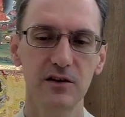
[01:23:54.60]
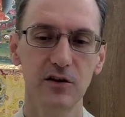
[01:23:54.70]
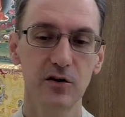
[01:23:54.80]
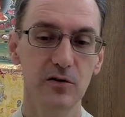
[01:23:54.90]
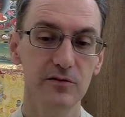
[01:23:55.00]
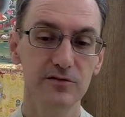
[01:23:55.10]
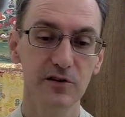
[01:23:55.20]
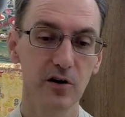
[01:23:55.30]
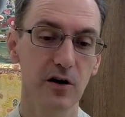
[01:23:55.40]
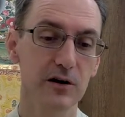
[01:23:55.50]
so
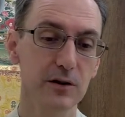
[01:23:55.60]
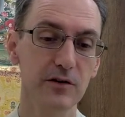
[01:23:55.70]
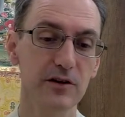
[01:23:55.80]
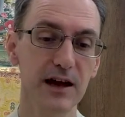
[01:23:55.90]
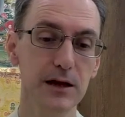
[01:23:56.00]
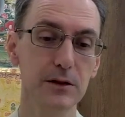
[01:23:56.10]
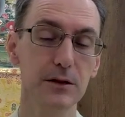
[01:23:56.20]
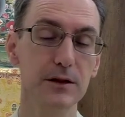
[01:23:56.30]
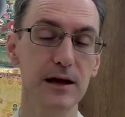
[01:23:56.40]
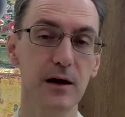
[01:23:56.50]
long as there are cases
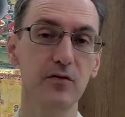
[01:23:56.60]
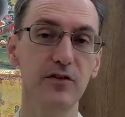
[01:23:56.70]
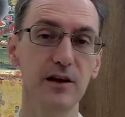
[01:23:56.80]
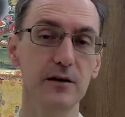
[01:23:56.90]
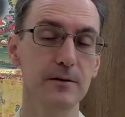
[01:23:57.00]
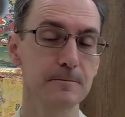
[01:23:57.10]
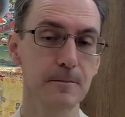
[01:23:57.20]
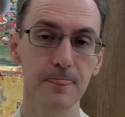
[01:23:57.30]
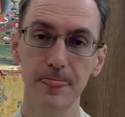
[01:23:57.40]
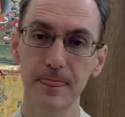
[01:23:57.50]
out there,
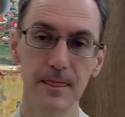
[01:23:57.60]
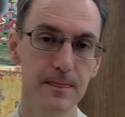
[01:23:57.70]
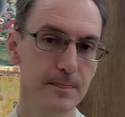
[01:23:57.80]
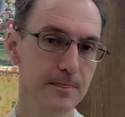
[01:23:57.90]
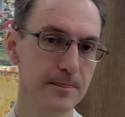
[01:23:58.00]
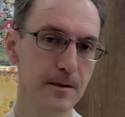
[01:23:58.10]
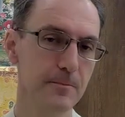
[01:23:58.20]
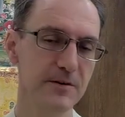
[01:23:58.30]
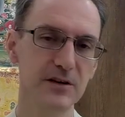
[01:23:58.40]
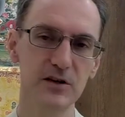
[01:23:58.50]
that
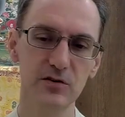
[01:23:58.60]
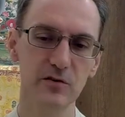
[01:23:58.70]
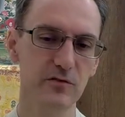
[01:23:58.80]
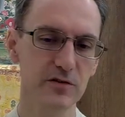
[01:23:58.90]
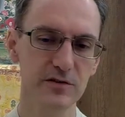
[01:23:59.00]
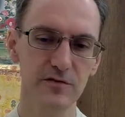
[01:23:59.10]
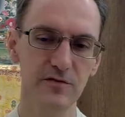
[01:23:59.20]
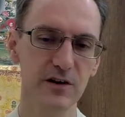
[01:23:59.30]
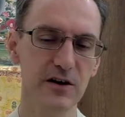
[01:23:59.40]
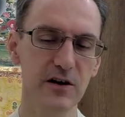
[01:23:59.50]
potential for it to
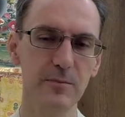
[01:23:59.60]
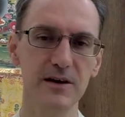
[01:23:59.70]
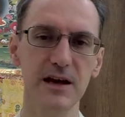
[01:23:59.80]
flare up again and